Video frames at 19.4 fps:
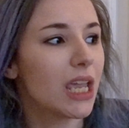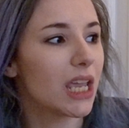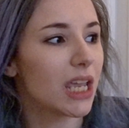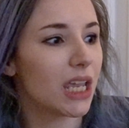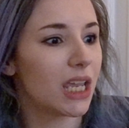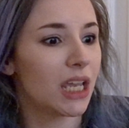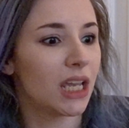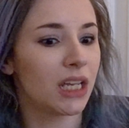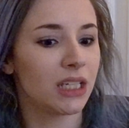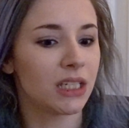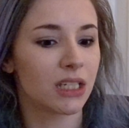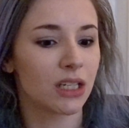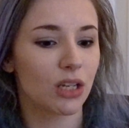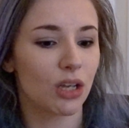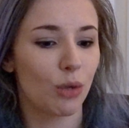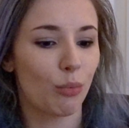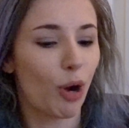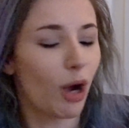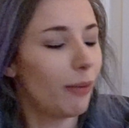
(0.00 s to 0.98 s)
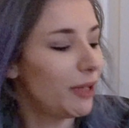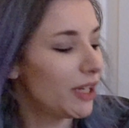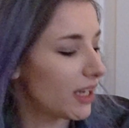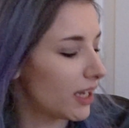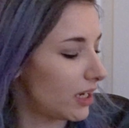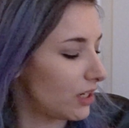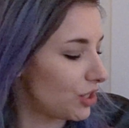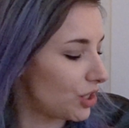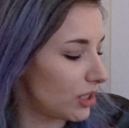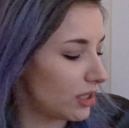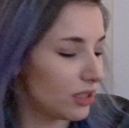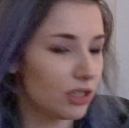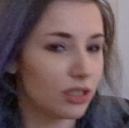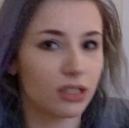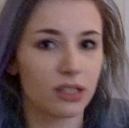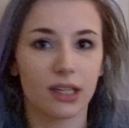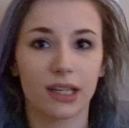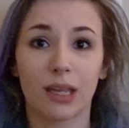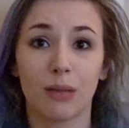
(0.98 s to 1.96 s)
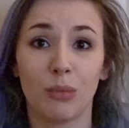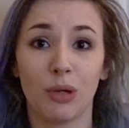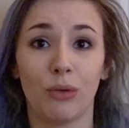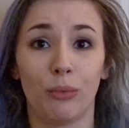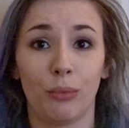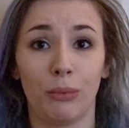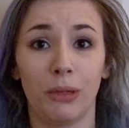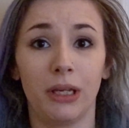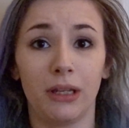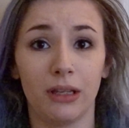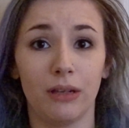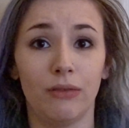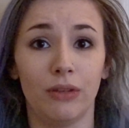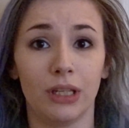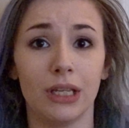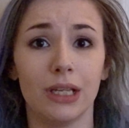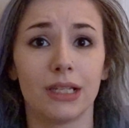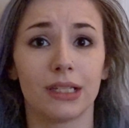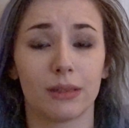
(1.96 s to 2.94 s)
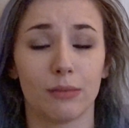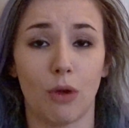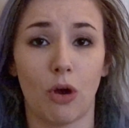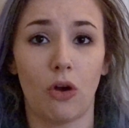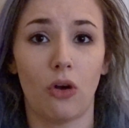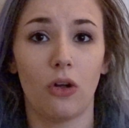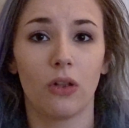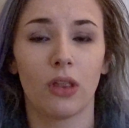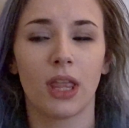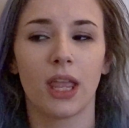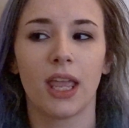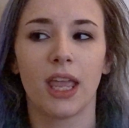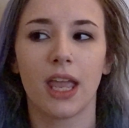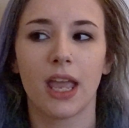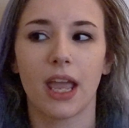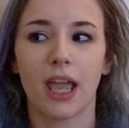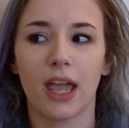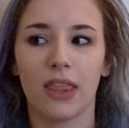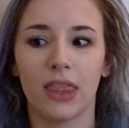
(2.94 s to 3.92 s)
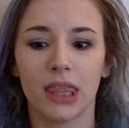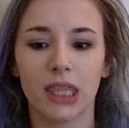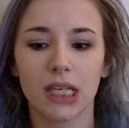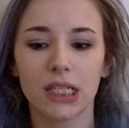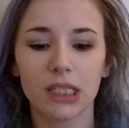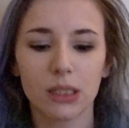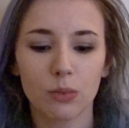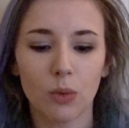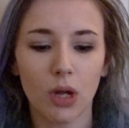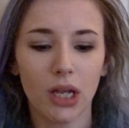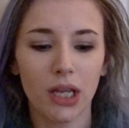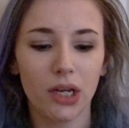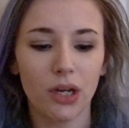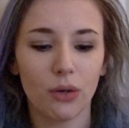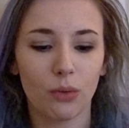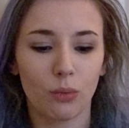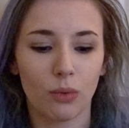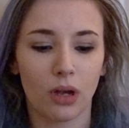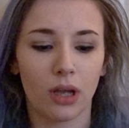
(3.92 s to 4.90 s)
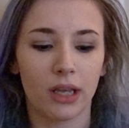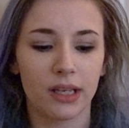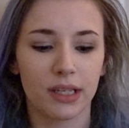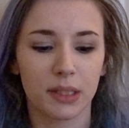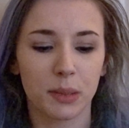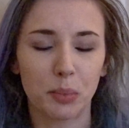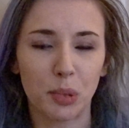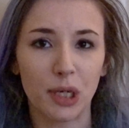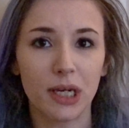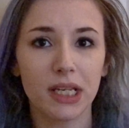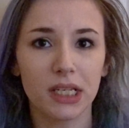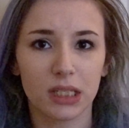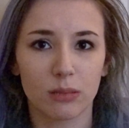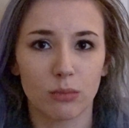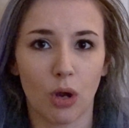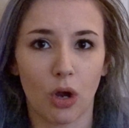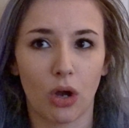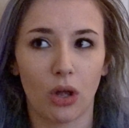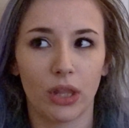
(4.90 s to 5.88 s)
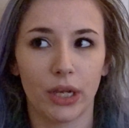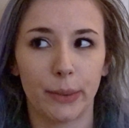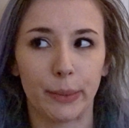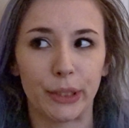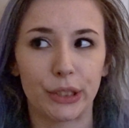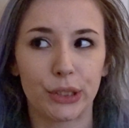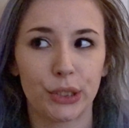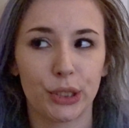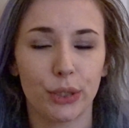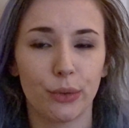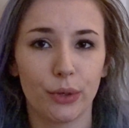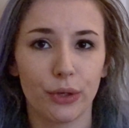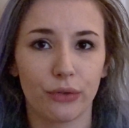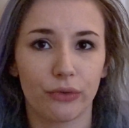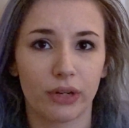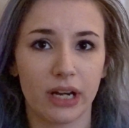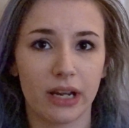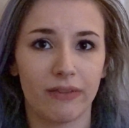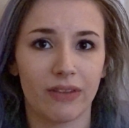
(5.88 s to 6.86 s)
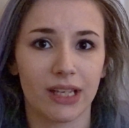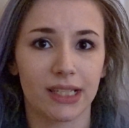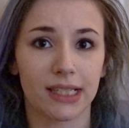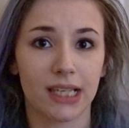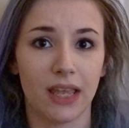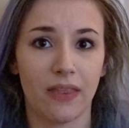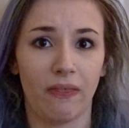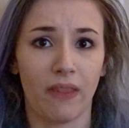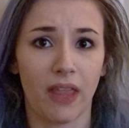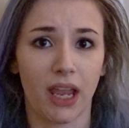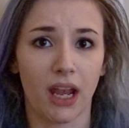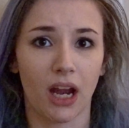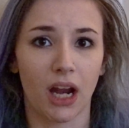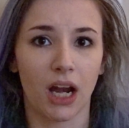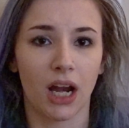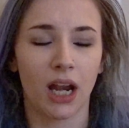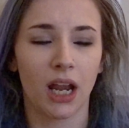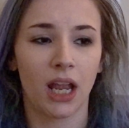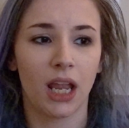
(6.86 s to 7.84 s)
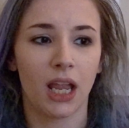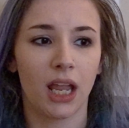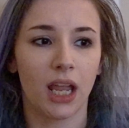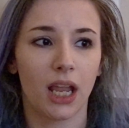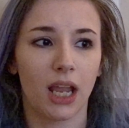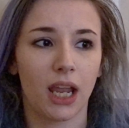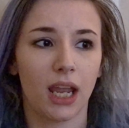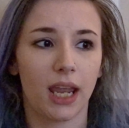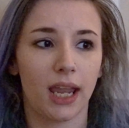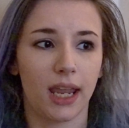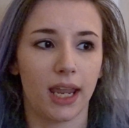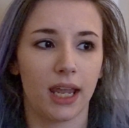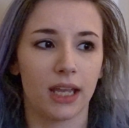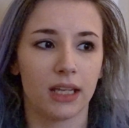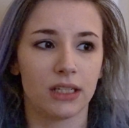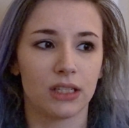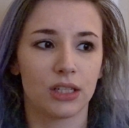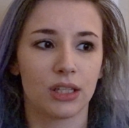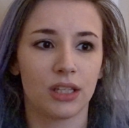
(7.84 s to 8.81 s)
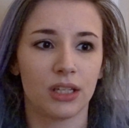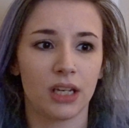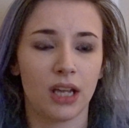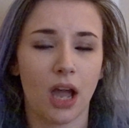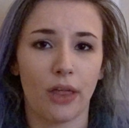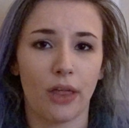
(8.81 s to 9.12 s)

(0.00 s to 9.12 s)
and apartment kitchens can be really, really small. And this one was pretty small. There were 2 or 3 of us in there, and the